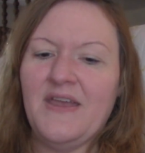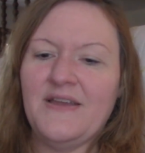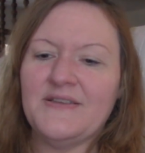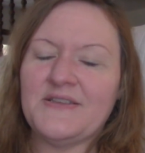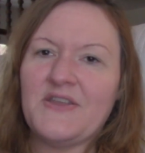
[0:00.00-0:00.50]

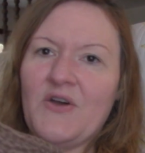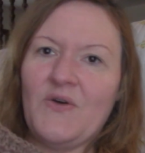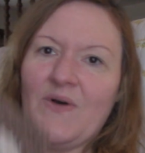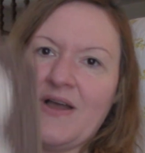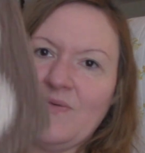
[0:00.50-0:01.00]

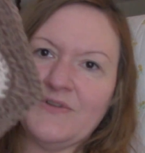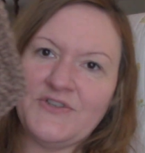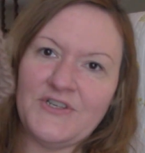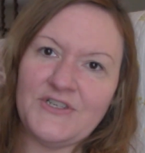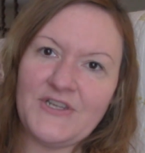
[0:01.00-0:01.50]
So I will
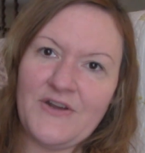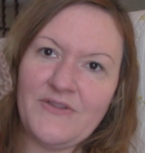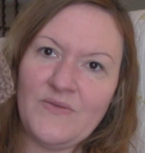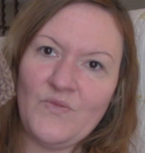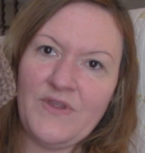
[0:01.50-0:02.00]
just share
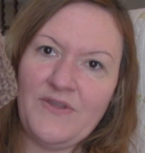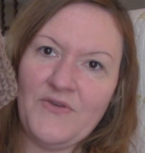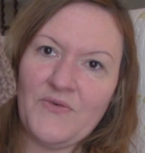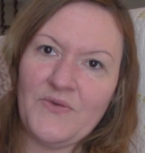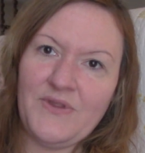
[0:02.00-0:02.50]
them with
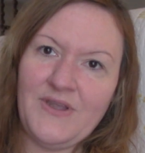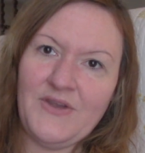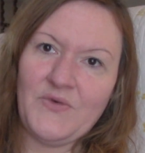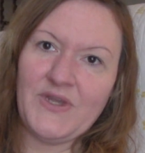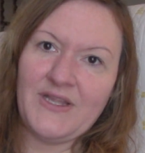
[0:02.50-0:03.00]
you really
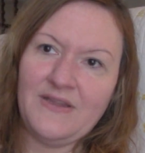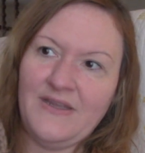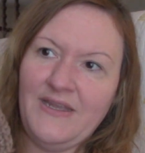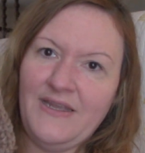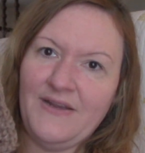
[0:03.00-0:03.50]

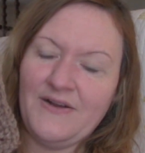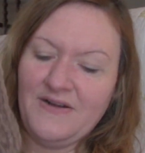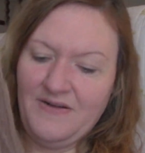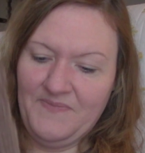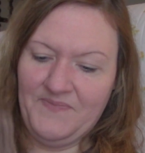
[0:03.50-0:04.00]
quickly
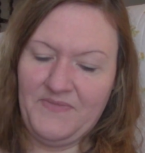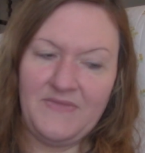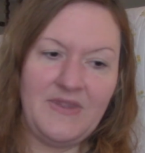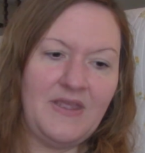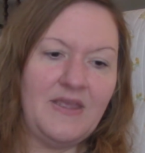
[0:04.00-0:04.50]
here.
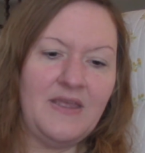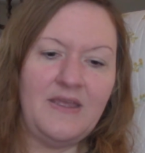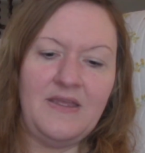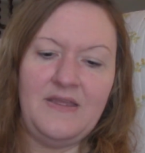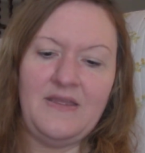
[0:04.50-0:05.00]

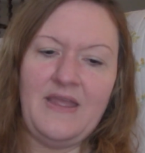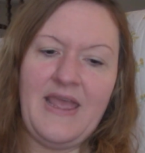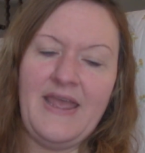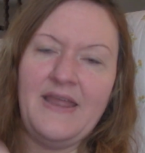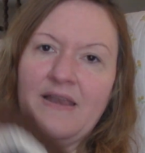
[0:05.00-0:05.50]

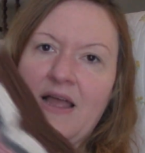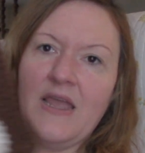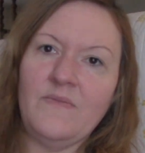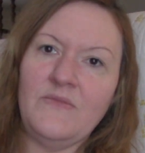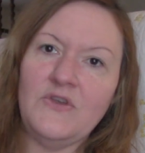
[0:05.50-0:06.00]
And
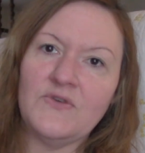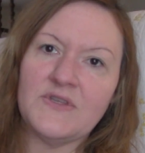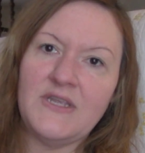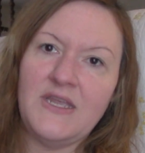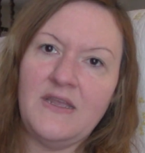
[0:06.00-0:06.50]
I'm
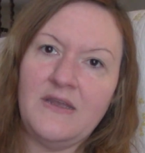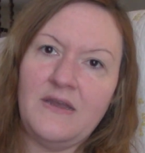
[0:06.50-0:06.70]
using